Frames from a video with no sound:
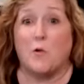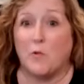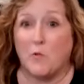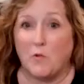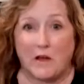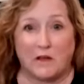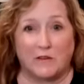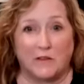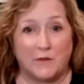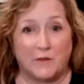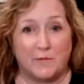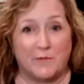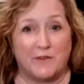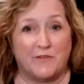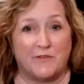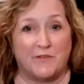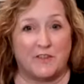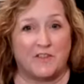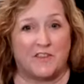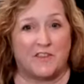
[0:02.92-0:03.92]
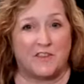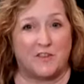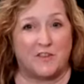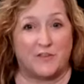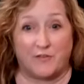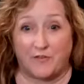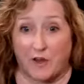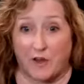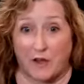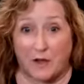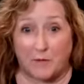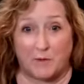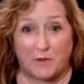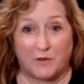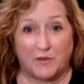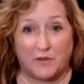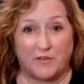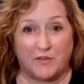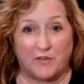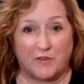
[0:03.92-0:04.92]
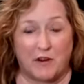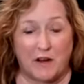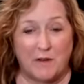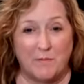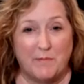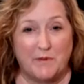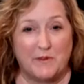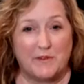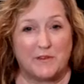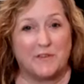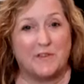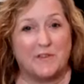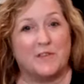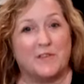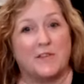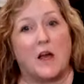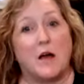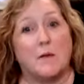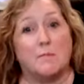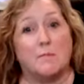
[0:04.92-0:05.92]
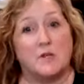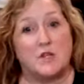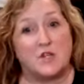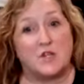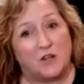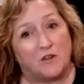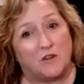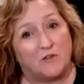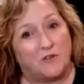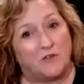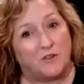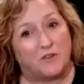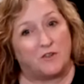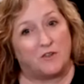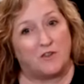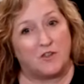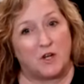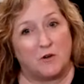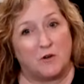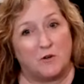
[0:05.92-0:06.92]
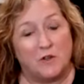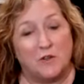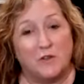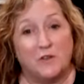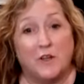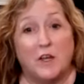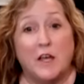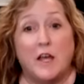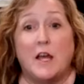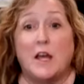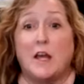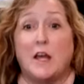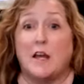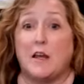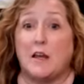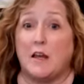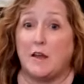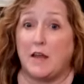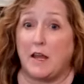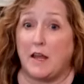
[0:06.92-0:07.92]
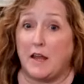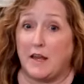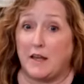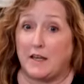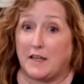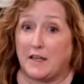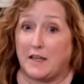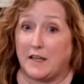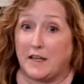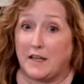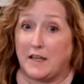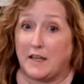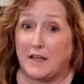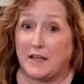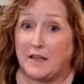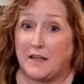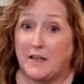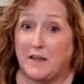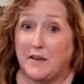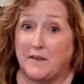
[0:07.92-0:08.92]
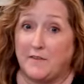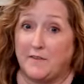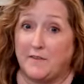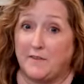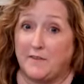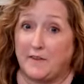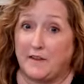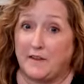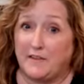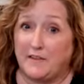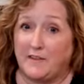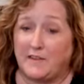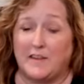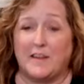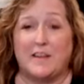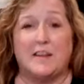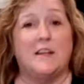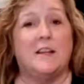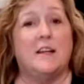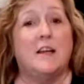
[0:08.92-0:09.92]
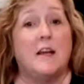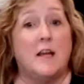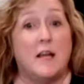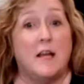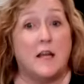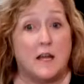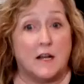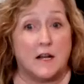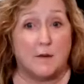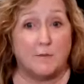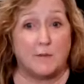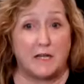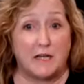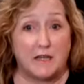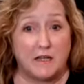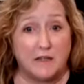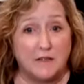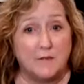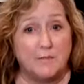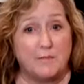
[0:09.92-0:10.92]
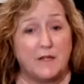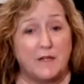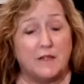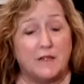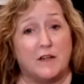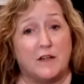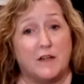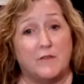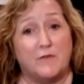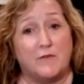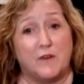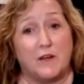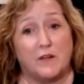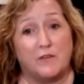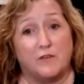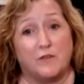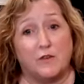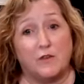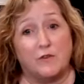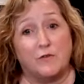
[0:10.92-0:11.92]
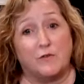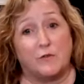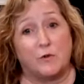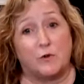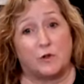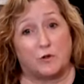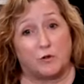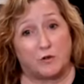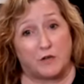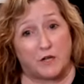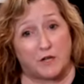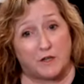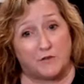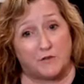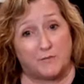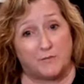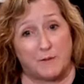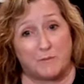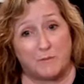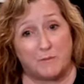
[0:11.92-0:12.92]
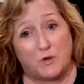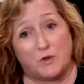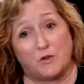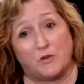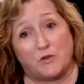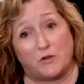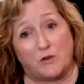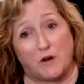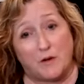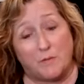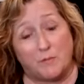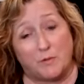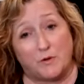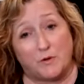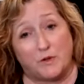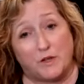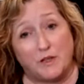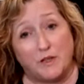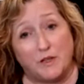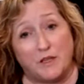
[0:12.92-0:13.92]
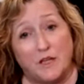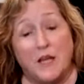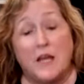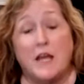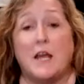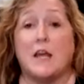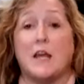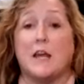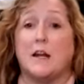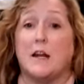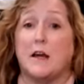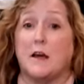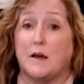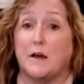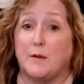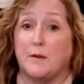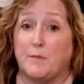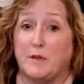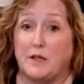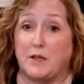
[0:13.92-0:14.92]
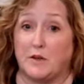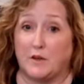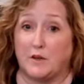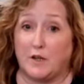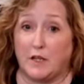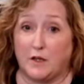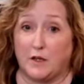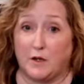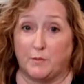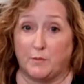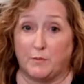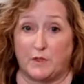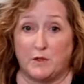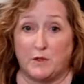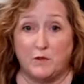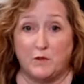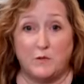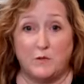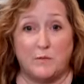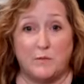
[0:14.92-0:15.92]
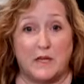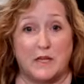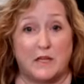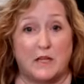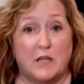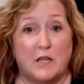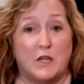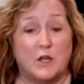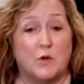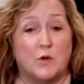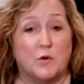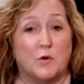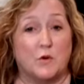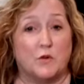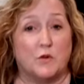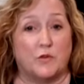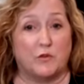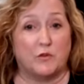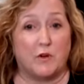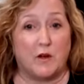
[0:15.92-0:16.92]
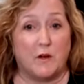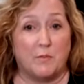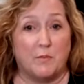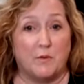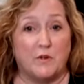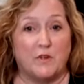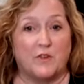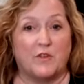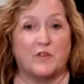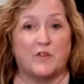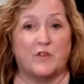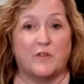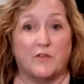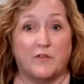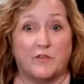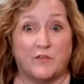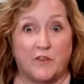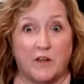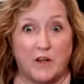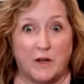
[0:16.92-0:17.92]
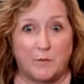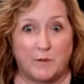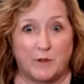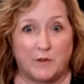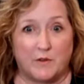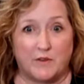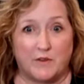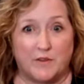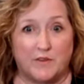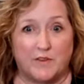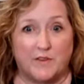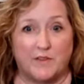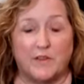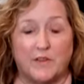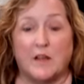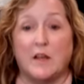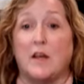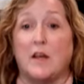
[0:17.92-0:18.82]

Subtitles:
Welcome to Fitzy's Fabulous Scrapbooks. I'm Michelle Fitzgerald, aka Fitzy, and I'm an independent advisor for Creative Memories Scrapbooking, and I'm here to help you make your scrapbooks fabulous.